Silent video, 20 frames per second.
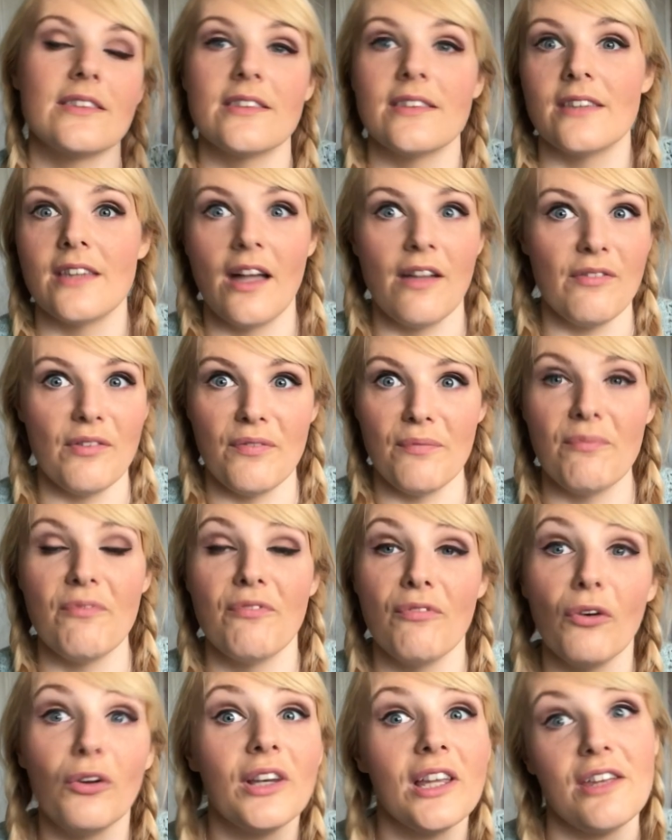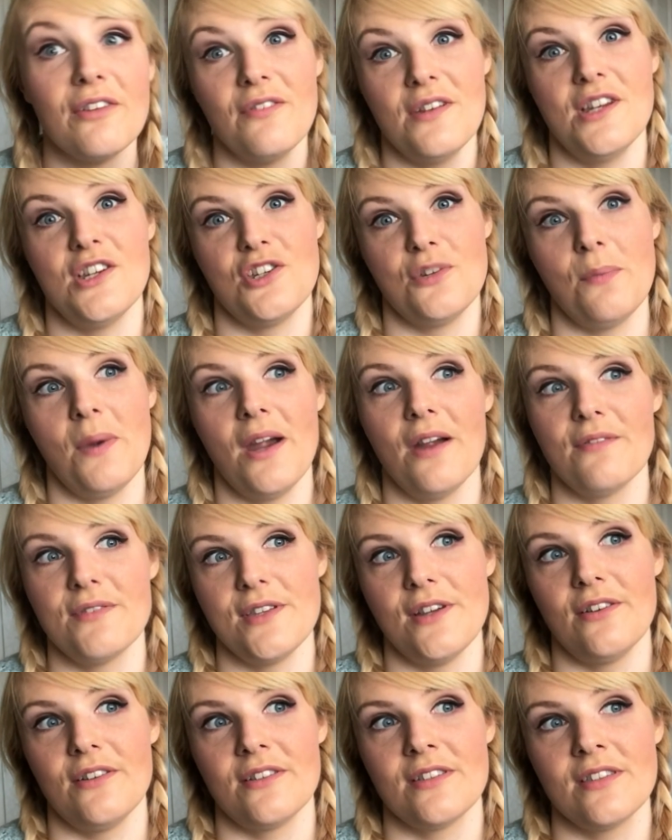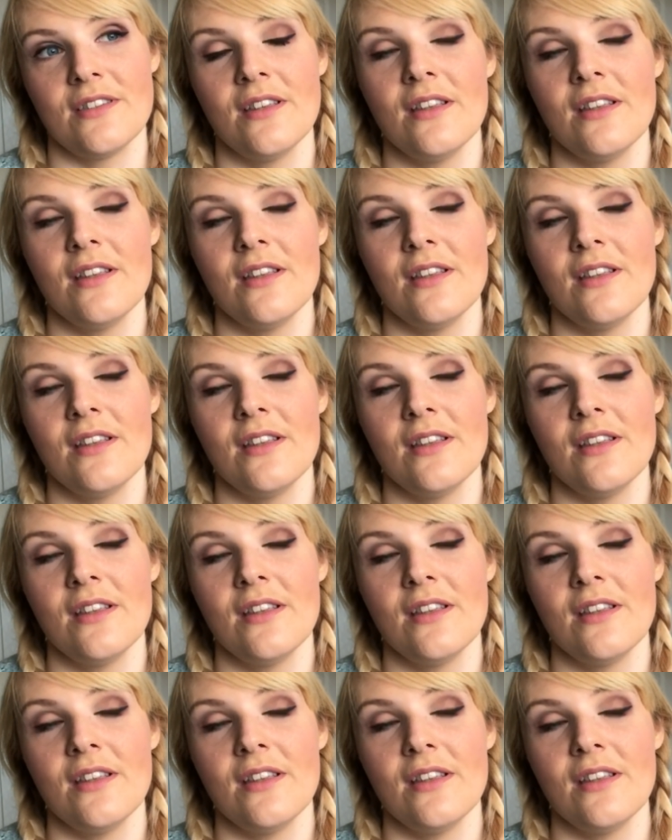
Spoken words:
I have a fully finished pair of socks.